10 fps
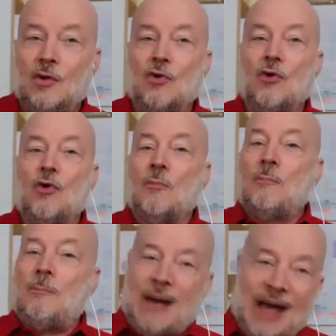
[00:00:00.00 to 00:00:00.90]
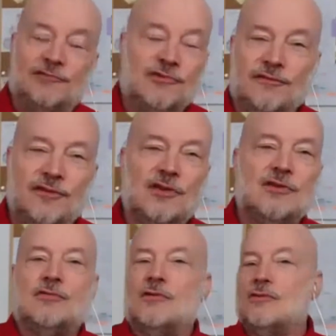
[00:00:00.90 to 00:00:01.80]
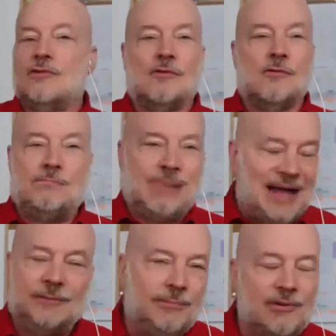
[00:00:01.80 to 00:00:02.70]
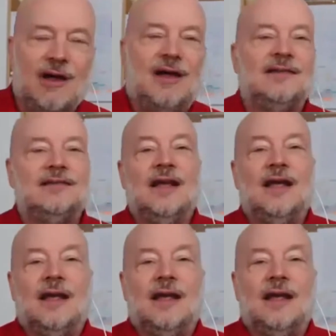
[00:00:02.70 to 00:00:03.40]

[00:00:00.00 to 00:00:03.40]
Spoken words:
or bad review or bad press.